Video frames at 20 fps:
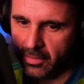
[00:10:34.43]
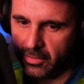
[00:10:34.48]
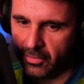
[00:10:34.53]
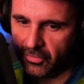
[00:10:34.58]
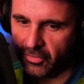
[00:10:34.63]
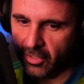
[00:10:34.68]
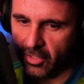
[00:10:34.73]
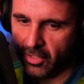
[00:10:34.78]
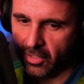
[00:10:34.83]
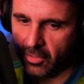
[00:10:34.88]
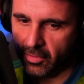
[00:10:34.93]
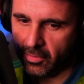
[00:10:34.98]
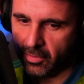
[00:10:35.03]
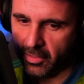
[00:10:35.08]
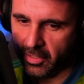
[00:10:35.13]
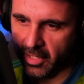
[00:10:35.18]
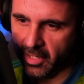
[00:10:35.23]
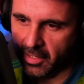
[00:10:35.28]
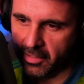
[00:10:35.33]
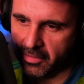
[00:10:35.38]
So,
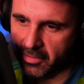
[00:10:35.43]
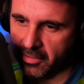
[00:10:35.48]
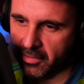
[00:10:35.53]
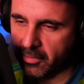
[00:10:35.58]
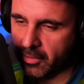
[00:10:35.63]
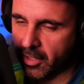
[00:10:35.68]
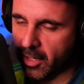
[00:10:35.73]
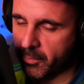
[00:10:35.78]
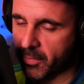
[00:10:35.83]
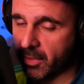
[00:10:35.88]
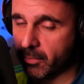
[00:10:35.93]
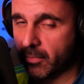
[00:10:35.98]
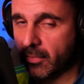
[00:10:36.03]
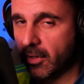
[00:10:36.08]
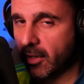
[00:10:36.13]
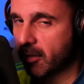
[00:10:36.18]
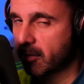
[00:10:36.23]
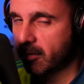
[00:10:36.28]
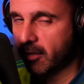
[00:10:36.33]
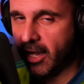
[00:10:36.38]
okay. The, I mean,
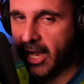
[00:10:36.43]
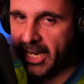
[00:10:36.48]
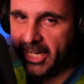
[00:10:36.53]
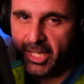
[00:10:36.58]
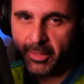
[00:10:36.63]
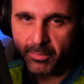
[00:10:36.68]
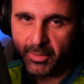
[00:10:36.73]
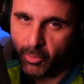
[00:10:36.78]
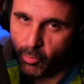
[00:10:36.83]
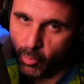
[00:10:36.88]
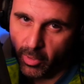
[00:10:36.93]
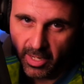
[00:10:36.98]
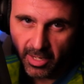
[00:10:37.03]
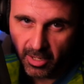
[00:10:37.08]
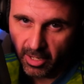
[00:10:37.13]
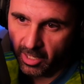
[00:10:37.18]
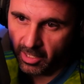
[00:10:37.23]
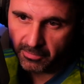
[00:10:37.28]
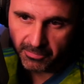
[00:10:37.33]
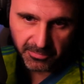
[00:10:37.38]
I could be way
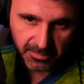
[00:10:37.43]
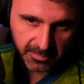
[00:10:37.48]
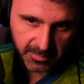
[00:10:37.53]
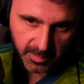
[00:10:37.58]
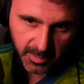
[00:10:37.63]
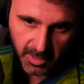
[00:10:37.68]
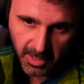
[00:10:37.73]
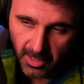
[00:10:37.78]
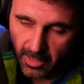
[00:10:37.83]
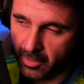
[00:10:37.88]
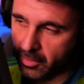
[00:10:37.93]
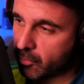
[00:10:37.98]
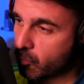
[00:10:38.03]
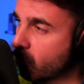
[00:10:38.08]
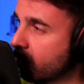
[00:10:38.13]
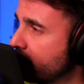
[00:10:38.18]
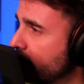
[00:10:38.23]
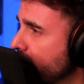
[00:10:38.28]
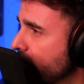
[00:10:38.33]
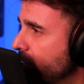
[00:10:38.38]
off. You know,
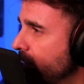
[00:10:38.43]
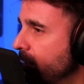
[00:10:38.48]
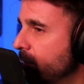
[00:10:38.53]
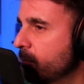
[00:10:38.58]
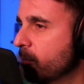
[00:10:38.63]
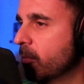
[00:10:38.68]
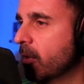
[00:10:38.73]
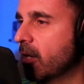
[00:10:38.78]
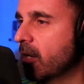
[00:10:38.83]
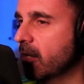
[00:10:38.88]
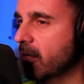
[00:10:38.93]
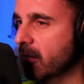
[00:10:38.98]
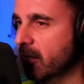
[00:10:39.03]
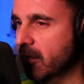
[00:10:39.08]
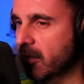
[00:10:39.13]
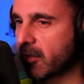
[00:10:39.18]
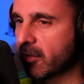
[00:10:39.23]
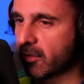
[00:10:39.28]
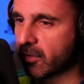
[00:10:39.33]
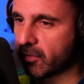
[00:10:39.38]
normally
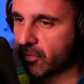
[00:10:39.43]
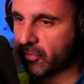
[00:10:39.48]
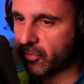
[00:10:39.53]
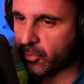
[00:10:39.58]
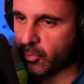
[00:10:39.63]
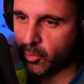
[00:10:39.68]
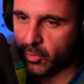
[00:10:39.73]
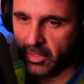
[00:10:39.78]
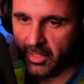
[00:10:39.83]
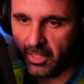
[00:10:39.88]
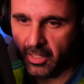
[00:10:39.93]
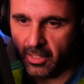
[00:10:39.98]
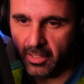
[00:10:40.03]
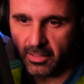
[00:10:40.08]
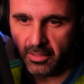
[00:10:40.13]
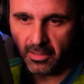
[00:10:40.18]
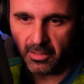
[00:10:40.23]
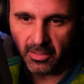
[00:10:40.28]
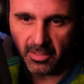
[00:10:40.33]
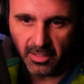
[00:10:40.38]
my ears are only
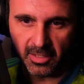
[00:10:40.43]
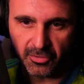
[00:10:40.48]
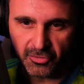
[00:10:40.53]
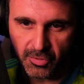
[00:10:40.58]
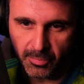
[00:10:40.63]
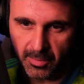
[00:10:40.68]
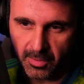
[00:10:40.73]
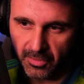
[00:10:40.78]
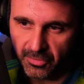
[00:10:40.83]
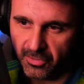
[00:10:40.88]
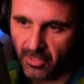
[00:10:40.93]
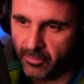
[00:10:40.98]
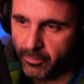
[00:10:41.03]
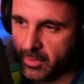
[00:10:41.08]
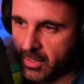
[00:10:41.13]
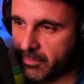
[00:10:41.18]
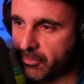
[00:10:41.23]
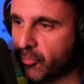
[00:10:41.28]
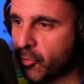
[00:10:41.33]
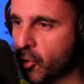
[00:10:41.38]
on the instrumental stuff,
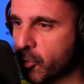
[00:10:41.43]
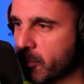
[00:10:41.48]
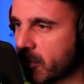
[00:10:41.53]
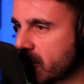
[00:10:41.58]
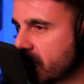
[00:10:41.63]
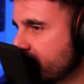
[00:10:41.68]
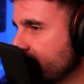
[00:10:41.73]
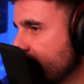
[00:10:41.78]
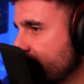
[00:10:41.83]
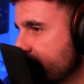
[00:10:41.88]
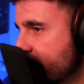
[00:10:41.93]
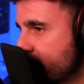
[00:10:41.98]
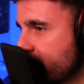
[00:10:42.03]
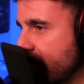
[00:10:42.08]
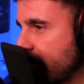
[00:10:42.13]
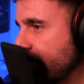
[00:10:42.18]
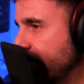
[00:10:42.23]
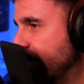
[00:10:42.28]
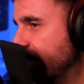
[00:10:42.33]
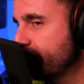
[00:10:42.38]
but I've told myself,
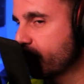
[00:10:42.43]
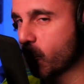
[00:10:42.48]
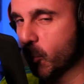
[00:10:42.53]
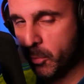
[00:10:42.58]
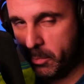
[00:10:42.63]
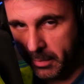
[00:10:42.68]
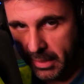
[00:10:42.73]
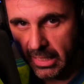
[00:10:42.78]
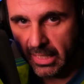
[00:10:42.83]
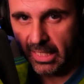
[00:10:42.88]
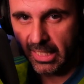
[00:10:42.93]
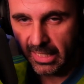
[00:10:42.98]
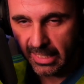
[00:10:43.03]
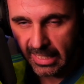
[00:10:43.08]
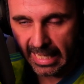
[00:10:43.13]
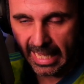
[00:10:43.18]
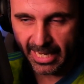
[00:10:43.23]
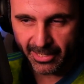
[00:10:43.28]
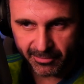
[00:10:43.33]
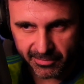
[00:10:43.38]
try to get more meaning
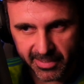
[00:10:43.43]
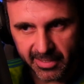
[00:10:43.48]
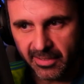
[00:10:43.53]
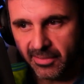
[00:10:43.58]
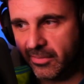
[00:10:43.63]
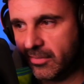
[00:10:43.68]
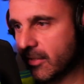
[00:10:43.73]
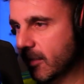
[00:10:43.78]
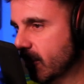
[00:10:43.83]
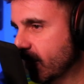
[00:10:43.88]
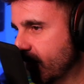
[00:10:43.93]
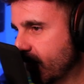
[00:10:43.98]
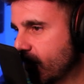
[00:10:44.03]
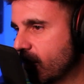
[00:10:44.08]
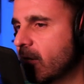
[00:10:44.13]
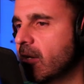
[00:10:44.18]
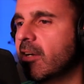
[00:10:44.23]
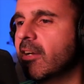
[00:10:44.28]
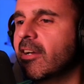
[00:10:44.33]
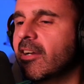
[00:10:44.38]
out of this, you
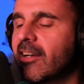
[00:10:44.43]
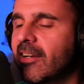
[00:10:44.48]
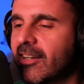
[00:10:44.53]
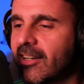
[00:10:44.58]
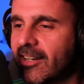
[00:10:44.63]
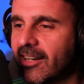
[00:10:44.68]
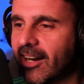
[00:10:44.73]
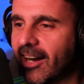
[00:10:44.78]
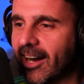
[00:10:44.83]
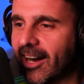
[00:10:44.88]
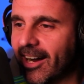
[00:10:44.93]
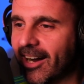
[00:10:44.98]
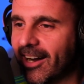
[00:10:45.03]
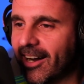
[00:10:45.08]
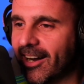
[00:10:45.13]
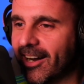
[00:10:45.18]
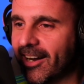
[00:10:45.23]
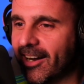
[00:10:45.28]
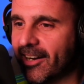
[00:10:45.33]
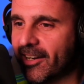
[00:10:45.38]
know.
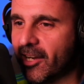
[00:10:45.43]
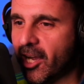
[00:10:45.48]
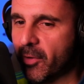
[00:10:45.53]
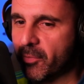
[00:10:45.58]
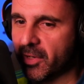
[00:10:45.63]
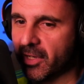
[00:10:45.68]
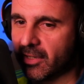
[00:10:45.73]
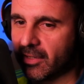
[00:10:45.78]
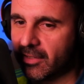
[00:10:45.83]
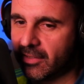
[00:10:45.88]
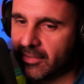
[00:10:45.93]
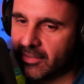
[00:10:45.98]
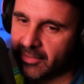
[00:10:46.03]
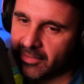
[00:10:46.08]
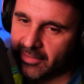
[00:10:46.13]
Uh, I mean,